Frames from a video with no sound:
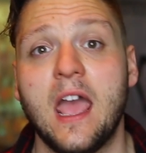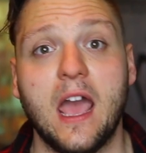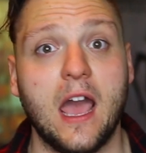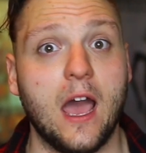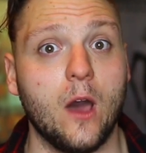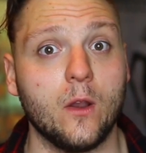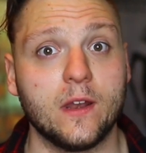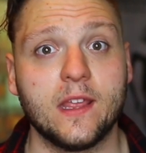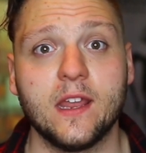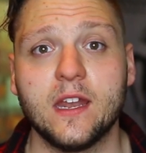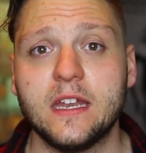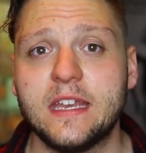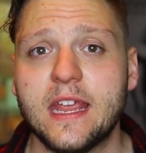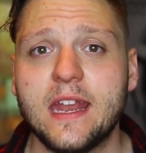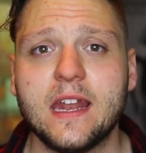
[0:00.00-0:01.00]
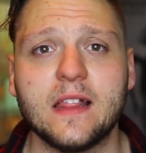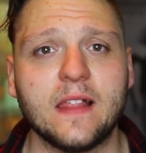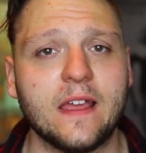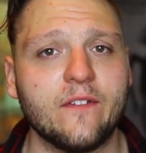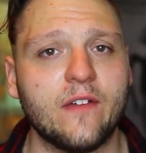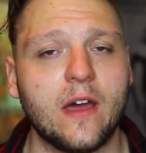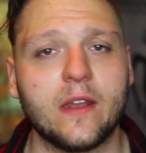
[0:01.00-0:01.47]
how to get a dating
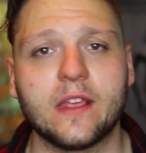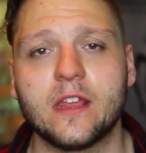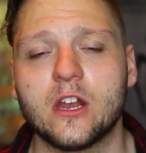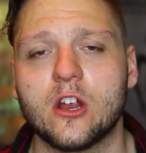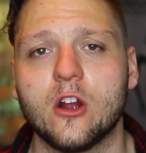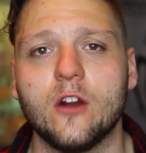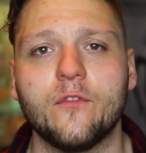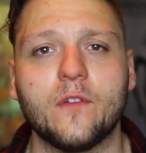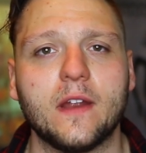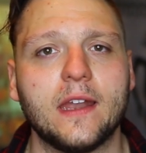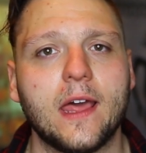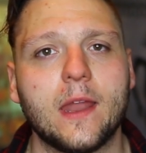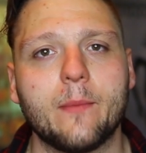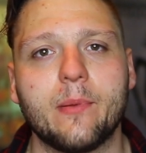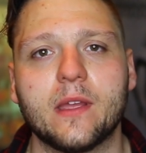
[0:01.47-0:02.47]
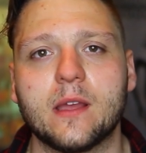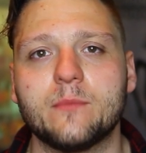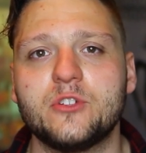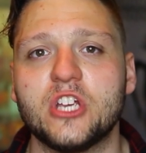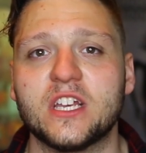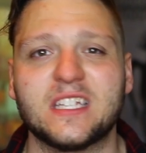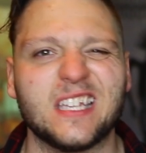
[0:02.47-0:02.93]
life, how to get a girlfriend, how to pick
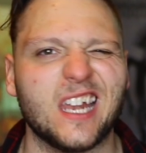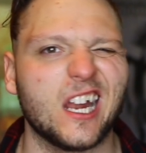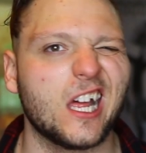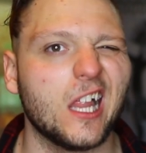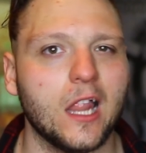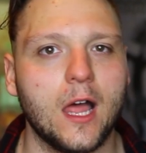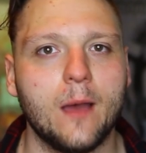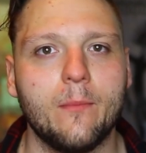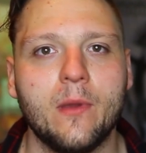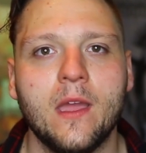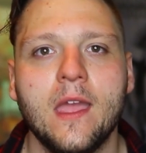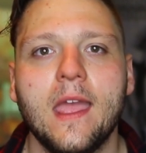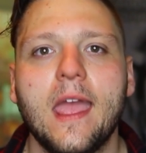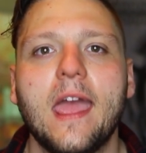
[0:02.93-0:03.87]
up chicks at a club,